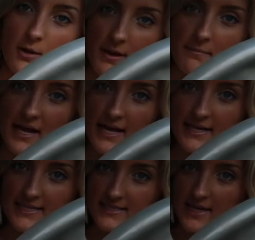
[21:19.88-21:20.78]
on my bed.
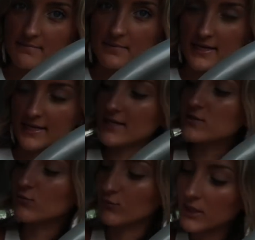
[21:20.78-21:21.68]
It's light pink.
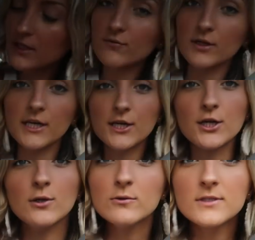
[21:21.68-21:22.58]
It's really, really
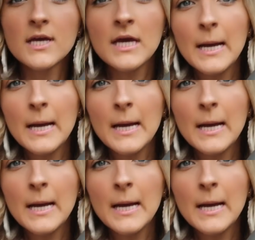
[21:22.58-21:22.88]
cute,